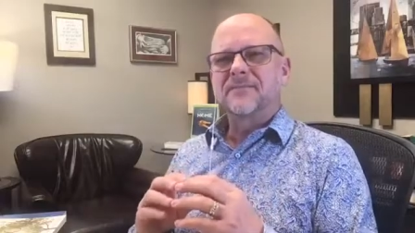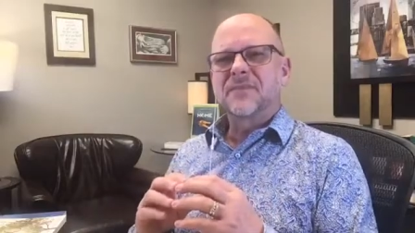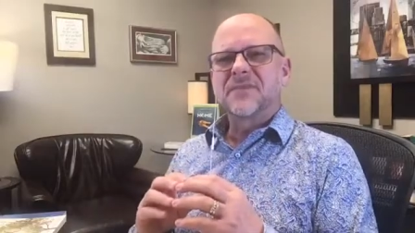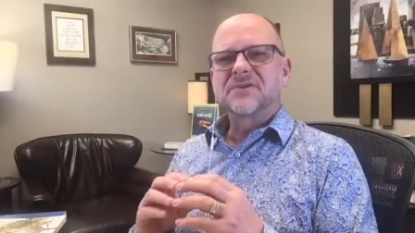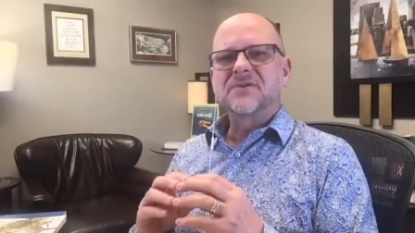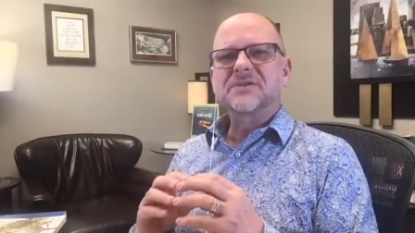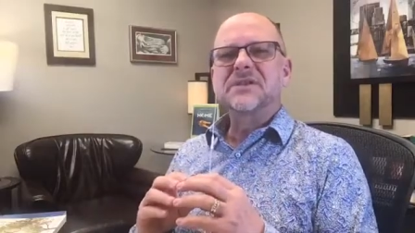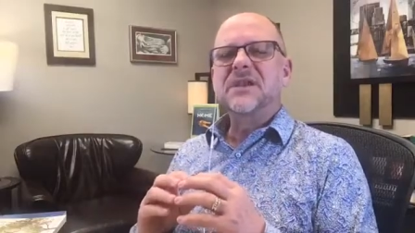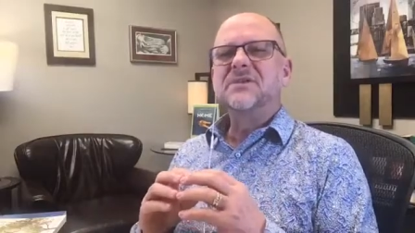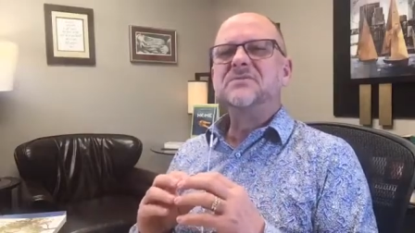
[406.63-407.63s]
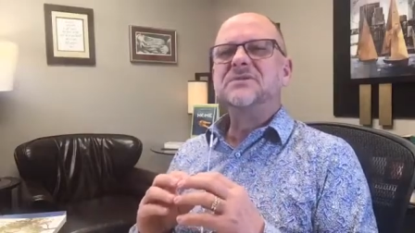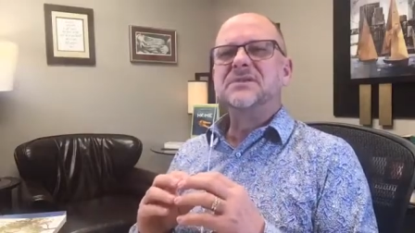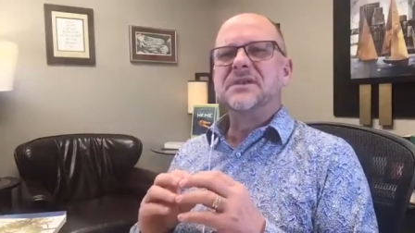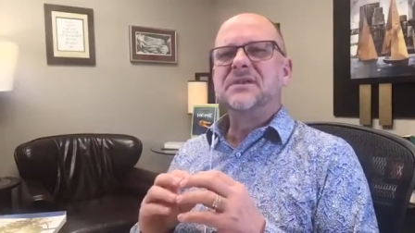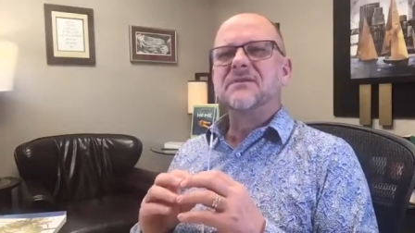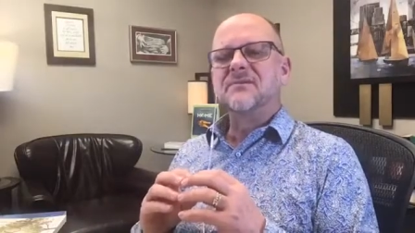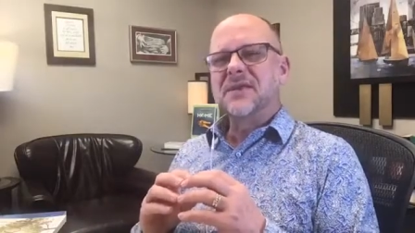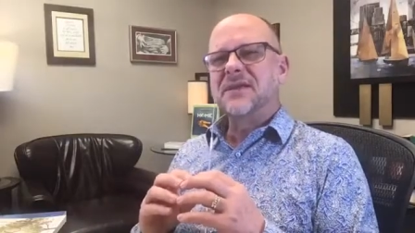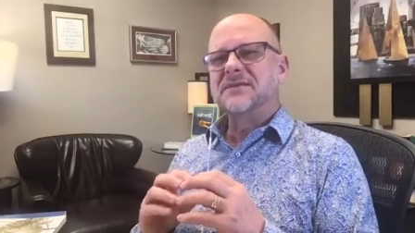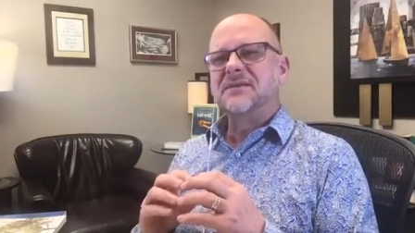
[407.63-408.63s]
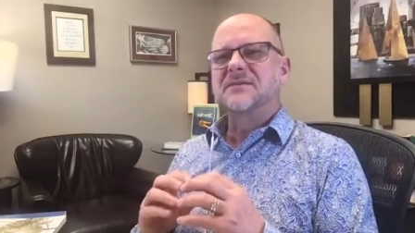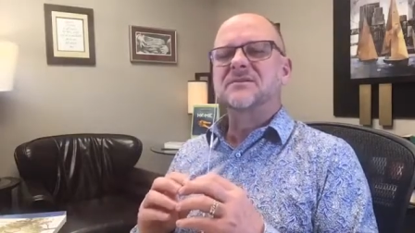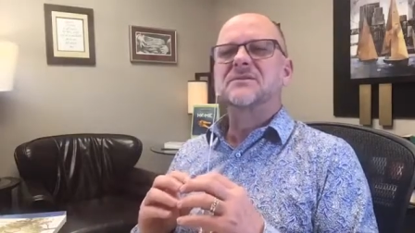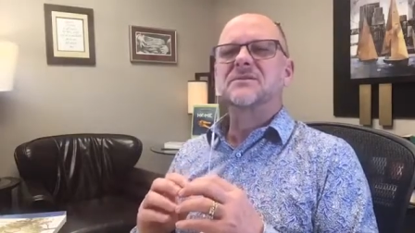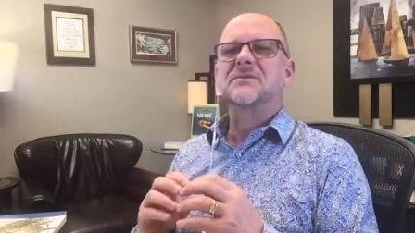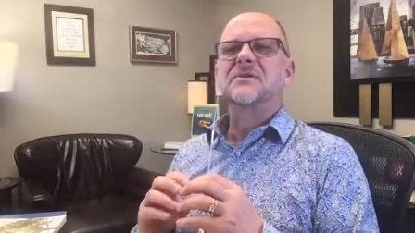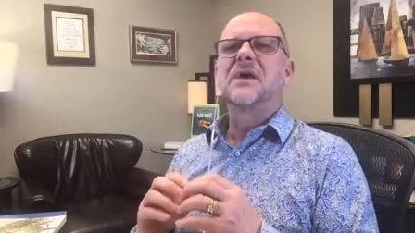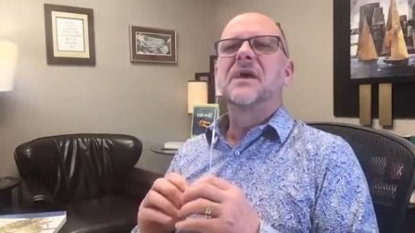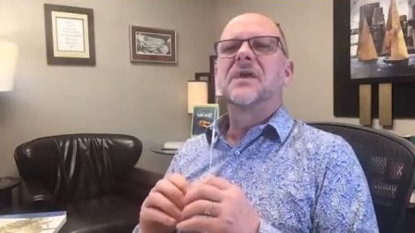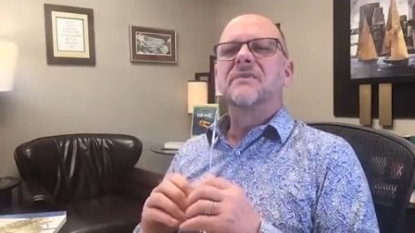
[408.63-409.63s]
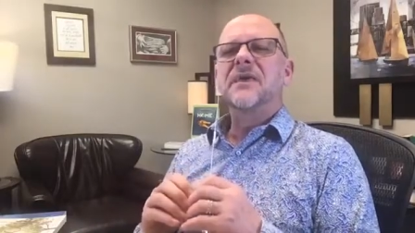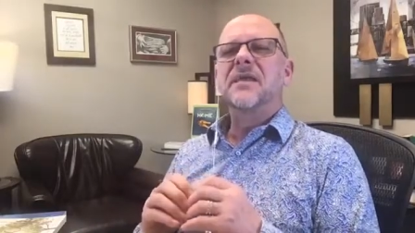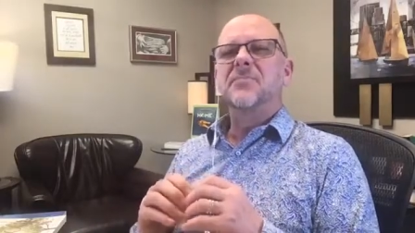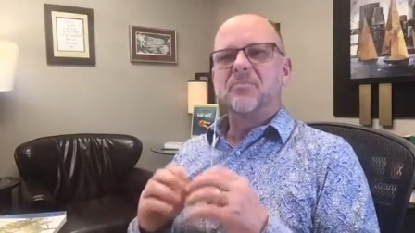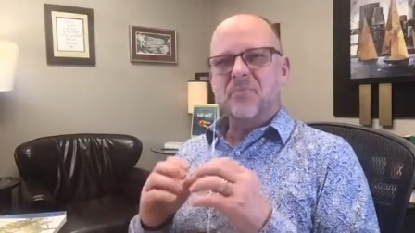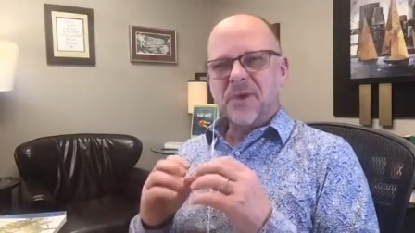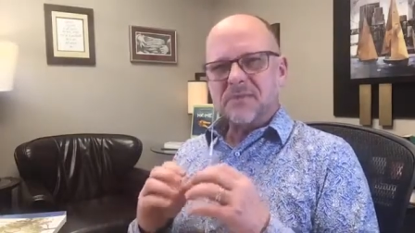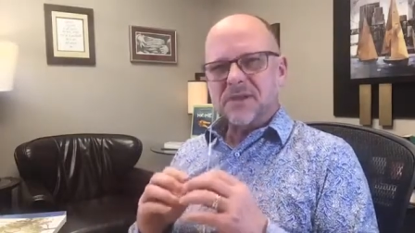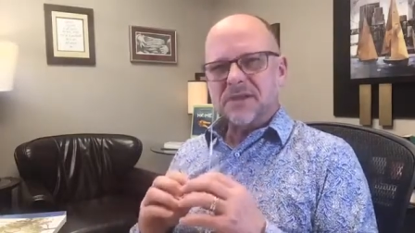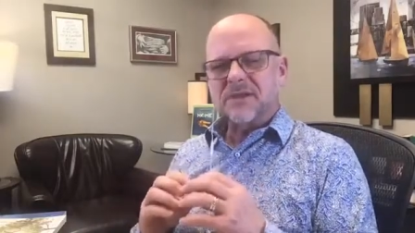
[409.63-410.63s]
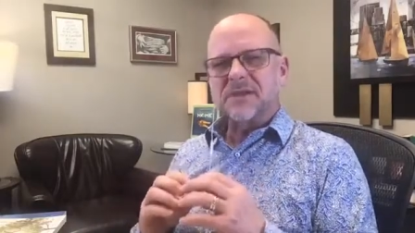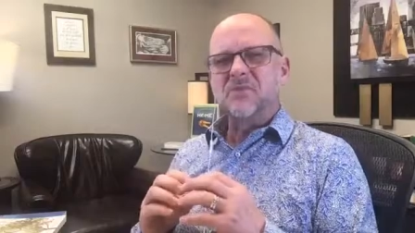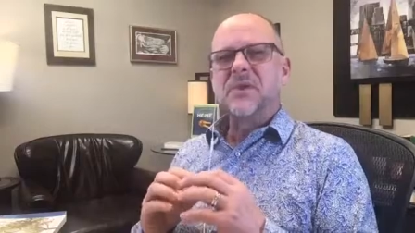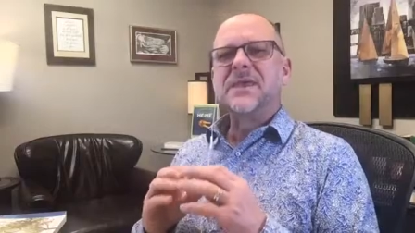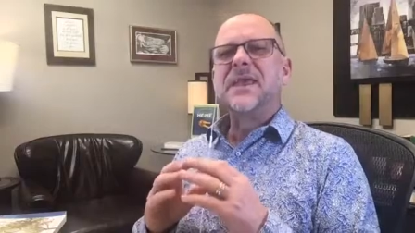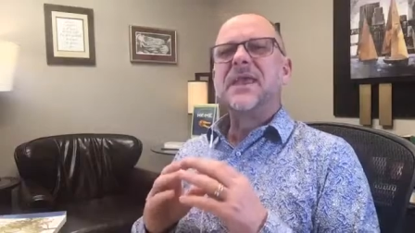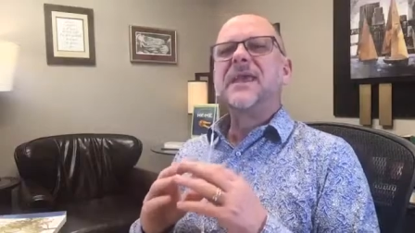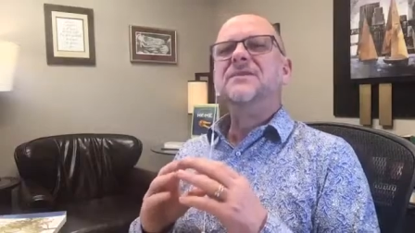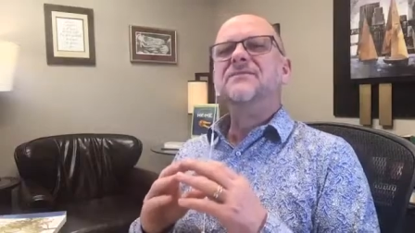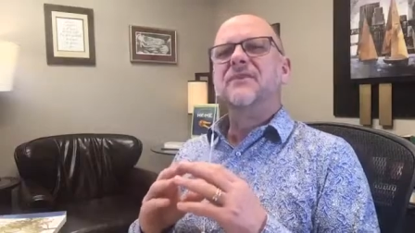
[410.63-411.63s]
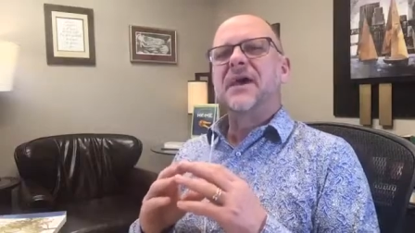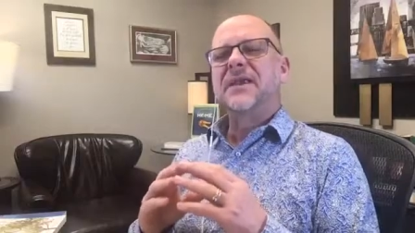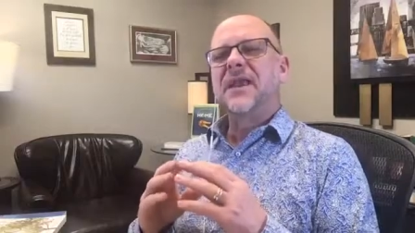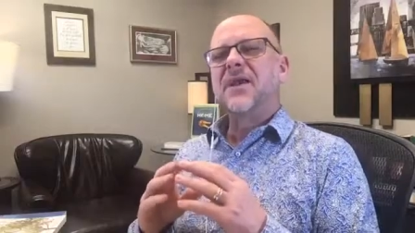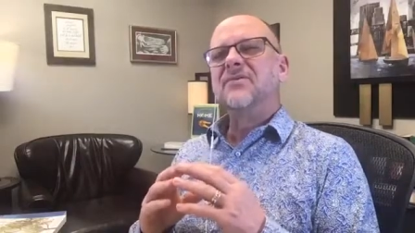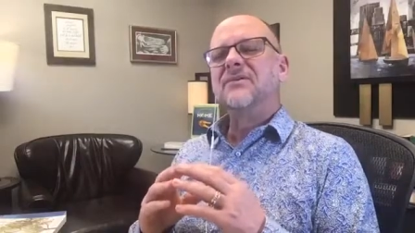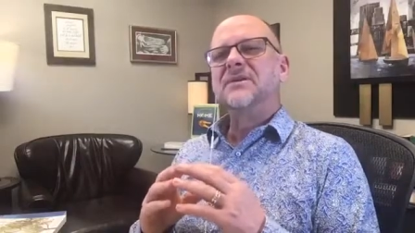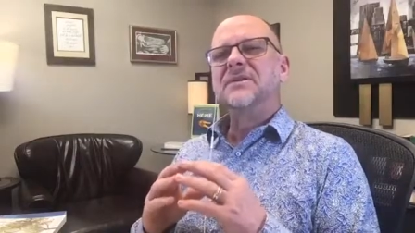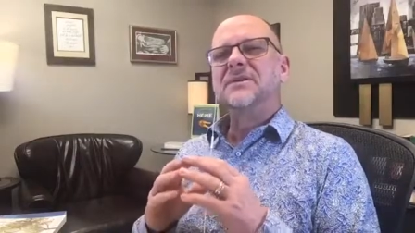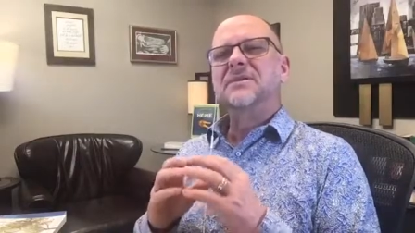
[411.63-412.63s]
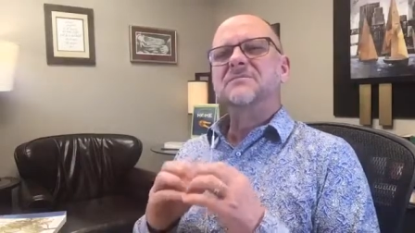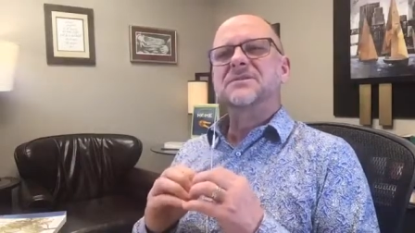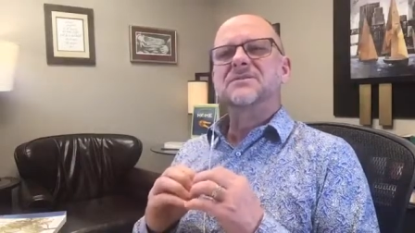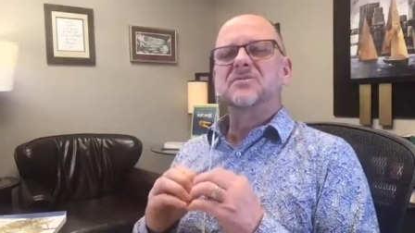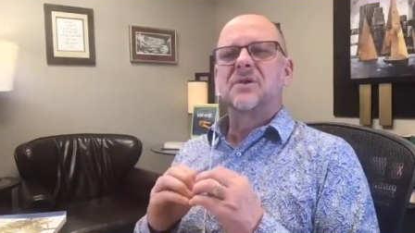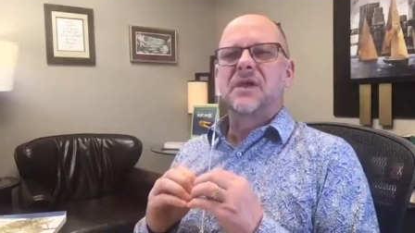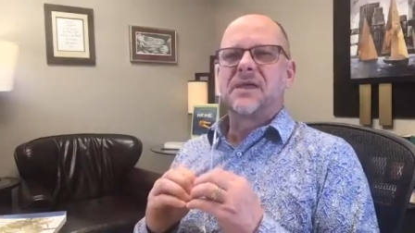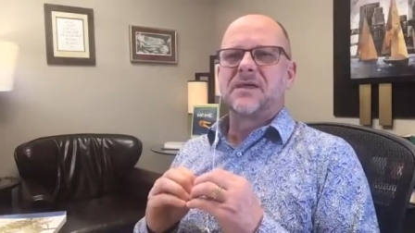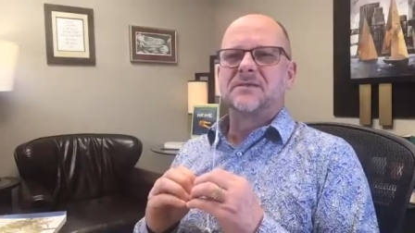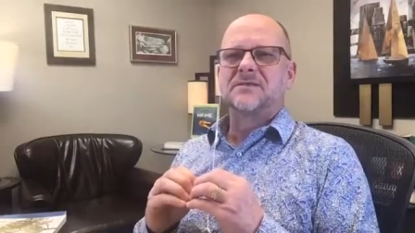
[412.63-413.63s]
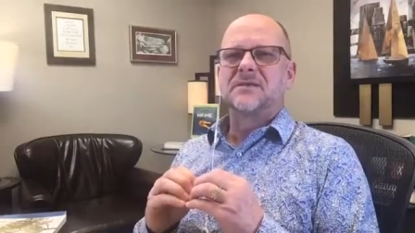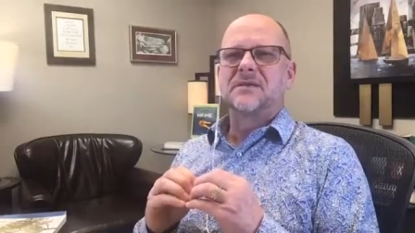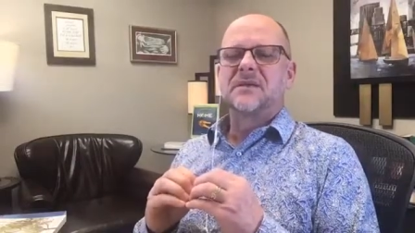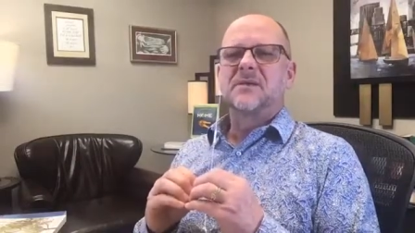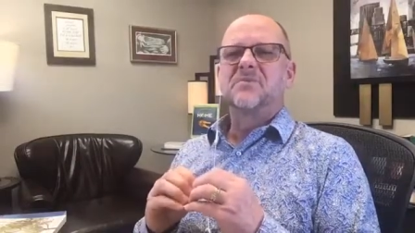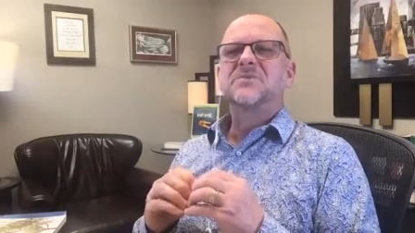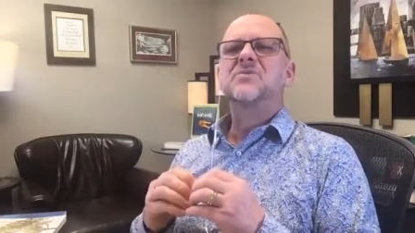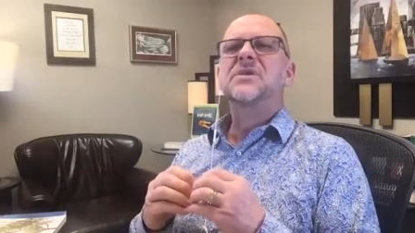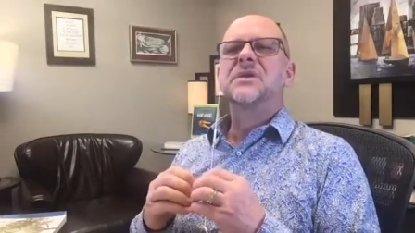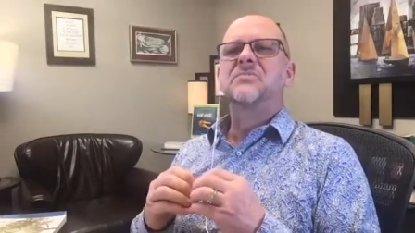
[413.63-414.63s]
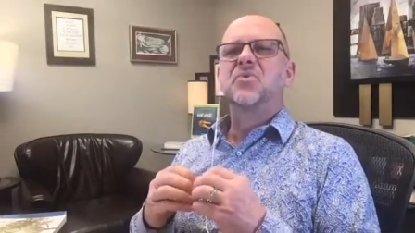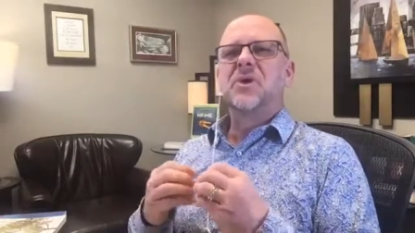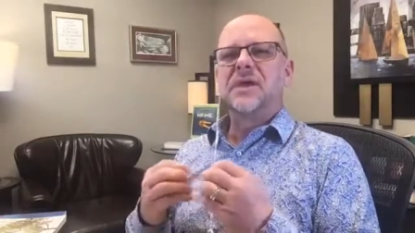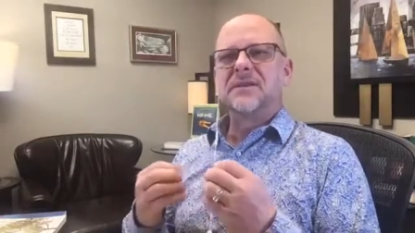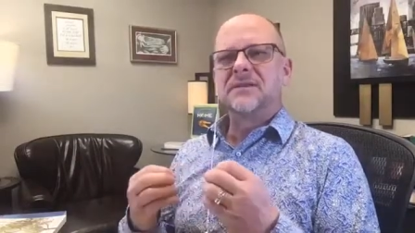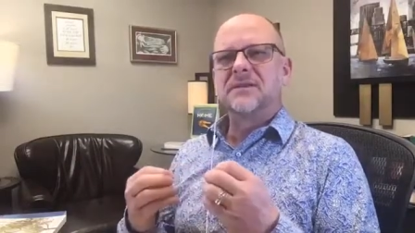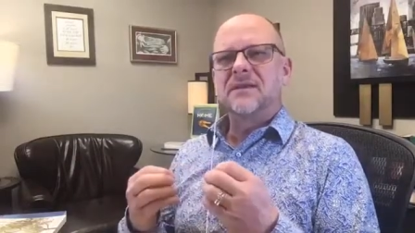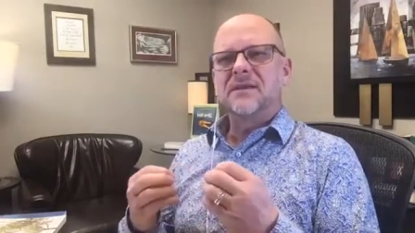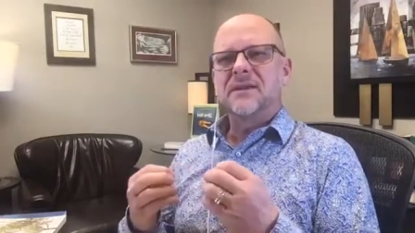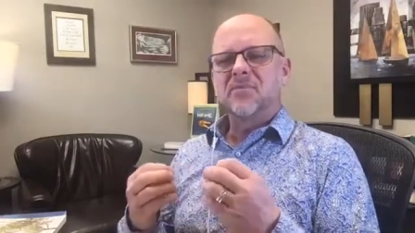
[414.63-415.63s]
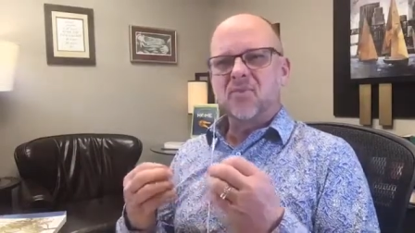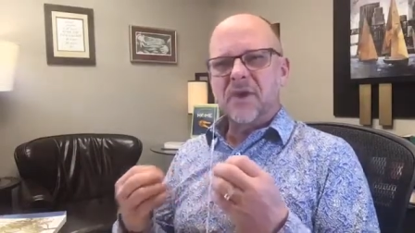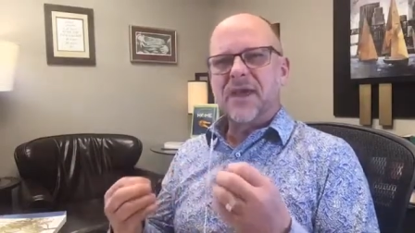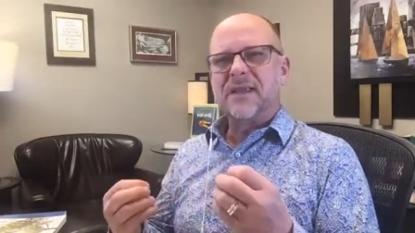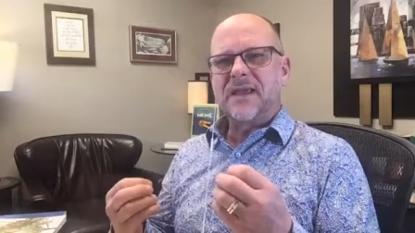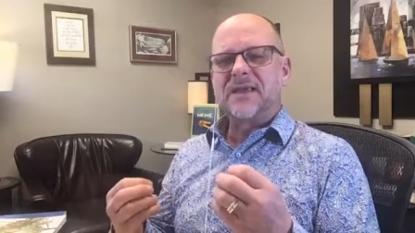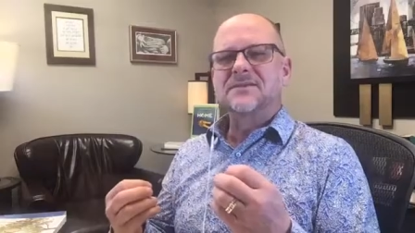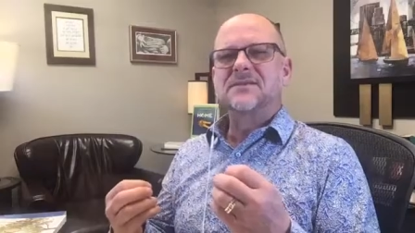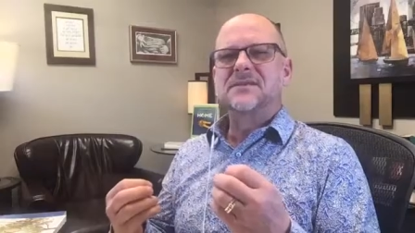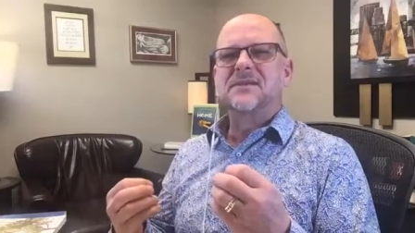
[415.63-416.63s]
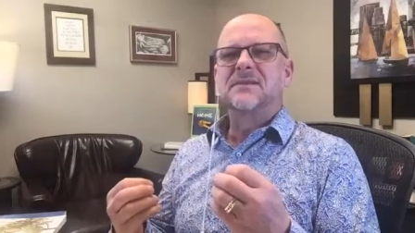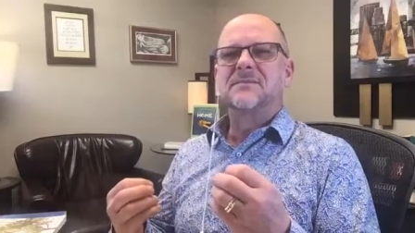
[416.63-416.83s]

So it's an interesting thing to consider that biblically we can divide everything that comes into our hands between bread and seed.